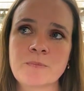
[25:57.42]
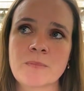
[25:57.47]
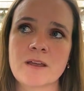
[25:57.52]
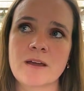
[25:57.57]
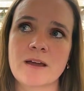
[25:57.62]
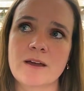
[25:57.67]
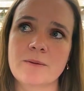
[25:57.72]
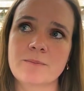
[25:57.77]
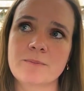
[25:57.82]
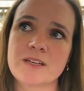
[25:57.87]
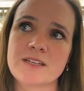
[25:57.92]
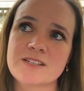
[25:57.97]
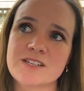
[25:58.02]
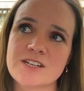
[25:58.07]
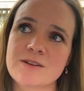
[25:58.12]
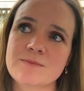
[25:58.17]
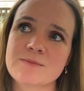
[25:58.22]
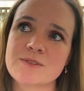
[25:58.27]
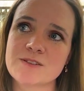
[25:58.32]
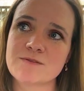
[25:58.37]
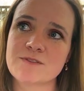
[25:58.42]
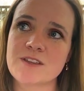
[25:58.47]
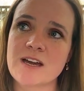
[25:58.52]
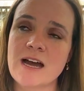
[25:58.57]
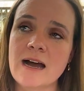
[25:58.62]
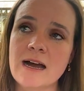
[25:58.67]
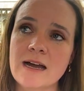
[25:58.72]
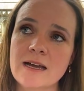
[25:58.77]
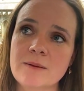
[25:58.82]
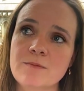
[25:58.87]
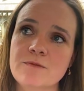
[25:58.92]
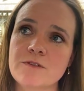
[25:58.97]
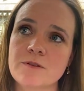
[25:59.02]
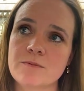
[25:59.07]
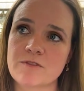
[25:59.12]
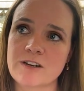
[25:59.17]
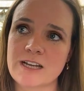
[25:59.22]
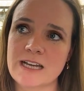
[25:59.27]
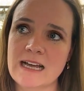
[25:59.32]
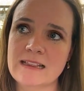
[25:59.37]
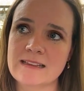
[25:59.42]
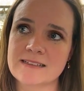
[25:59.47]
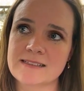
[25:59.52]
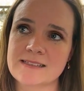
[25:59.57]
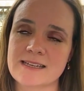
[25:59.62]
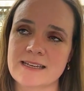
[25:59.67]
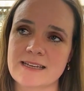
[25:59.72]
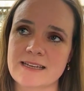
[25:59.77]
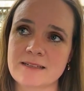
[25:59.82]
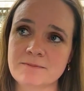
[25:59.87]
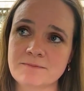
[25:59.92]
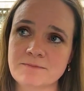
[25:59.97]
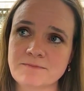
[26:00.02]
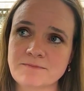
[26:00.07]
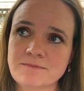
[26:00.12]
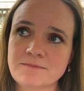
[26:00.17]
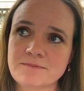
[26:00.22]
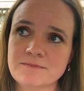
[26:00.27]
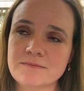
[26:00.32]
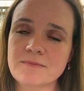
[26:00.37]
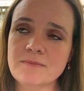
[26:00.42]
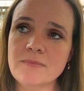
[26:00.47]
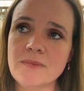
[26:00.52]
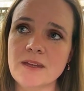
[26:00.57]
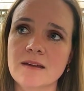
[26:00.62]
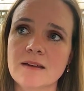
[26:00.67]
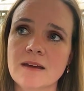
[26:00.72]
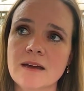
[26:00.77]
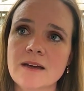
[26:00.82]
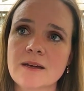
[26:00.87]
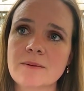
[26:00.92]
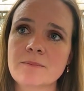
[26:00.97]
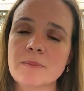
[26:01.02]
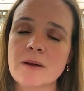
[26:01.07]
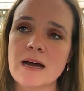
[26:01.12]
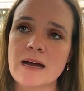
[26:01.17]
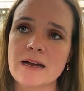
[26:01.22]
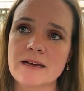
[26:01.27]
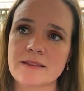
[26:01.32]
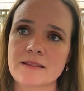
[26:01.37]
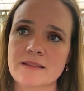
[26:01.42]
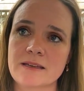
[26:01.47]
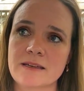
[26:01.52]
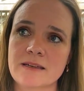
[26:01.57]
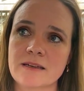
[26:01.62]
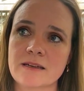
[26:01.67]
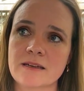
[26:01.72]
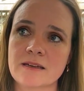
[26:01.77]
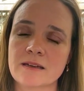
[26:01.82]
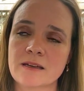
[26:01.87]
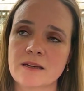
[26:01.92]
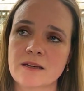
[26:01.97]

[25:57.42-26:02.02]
In terms of the hype from reality, I think